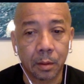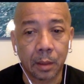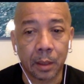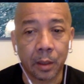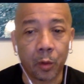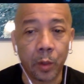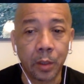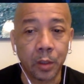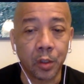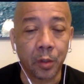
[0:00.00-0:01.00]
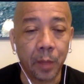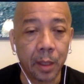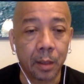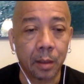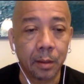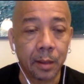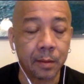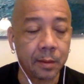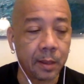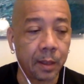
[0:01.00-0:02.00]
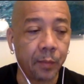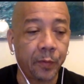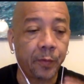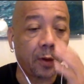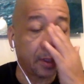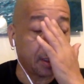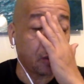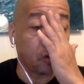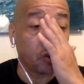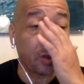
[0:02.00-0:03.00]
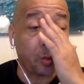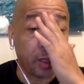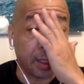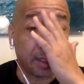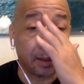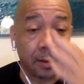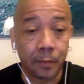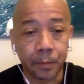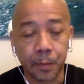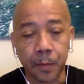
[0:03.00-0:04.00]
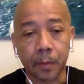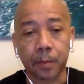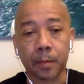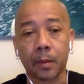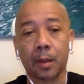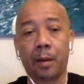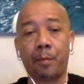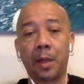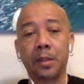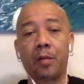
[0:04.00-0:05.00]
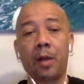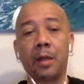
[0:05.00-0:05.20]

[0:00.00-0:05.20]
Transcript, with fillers: And they went to Jamaica that same fucking dream weekend. Mm-hmm. And Matterhorn